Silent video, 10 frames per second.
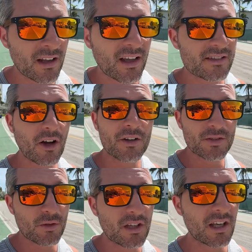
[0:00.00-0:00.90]
is
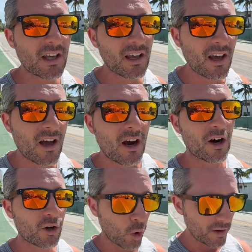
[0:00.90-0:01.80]
also key,
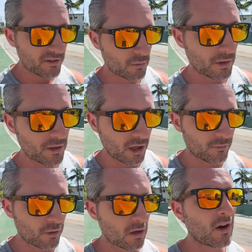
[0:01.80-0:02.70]
are going to recover,